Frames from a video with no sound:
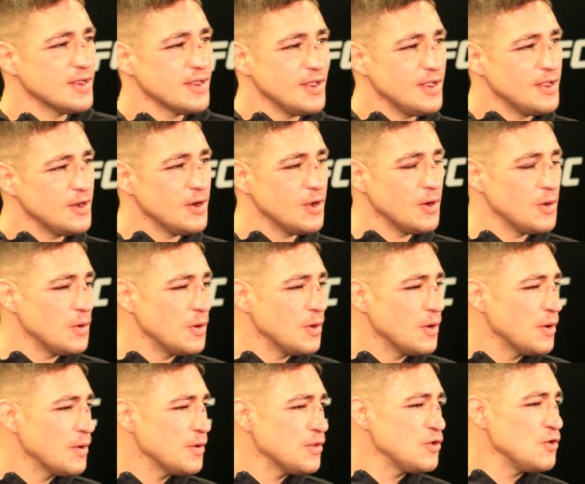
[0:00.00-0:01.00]
you know,
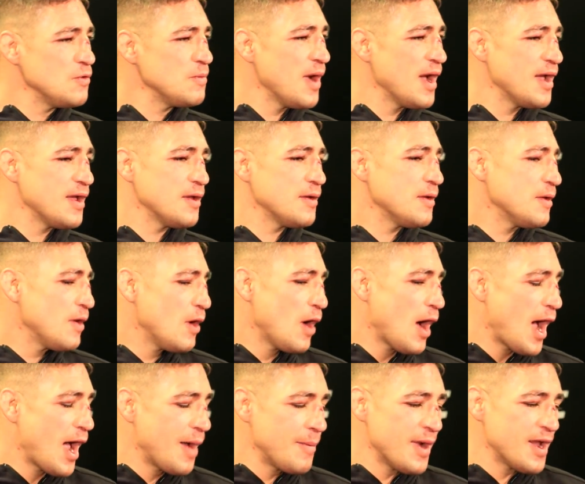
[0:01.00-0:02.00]

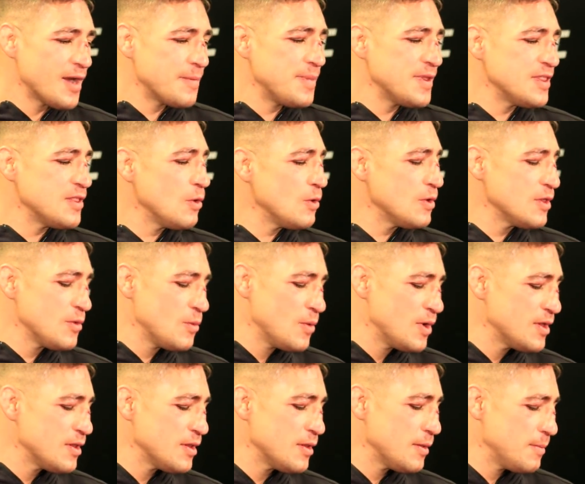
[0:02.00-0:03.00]
I might have been the only
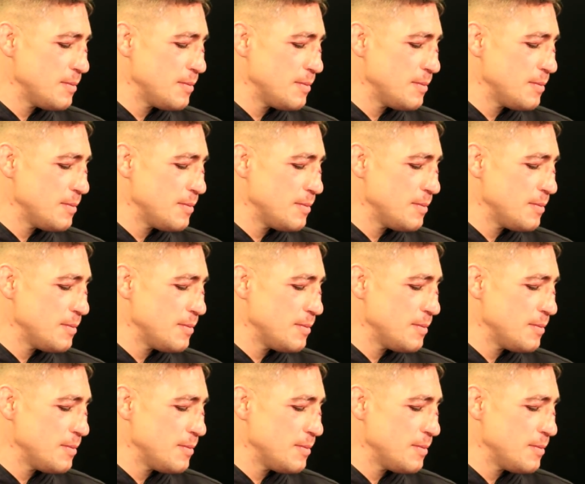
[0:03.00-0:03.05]
one,